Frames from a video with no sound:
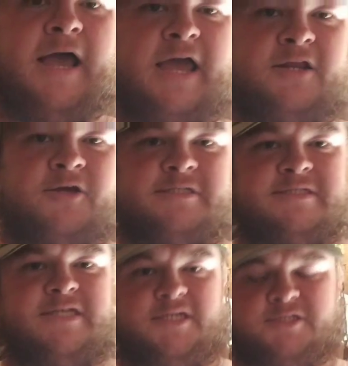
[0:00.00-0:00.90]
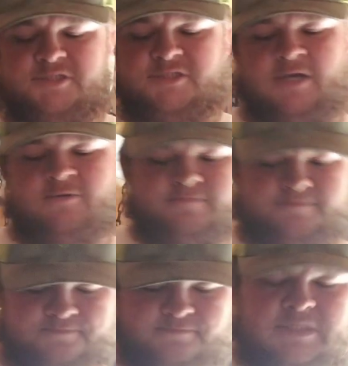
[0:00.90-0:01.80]
I had good intentions on
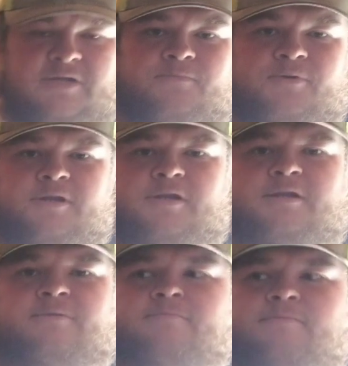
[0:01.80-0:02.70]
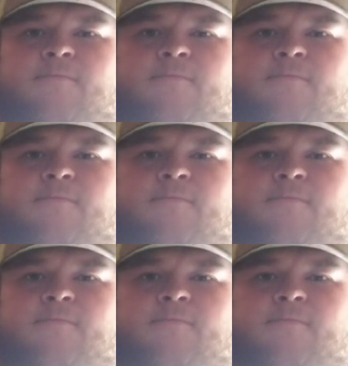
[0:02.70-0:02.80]
putting a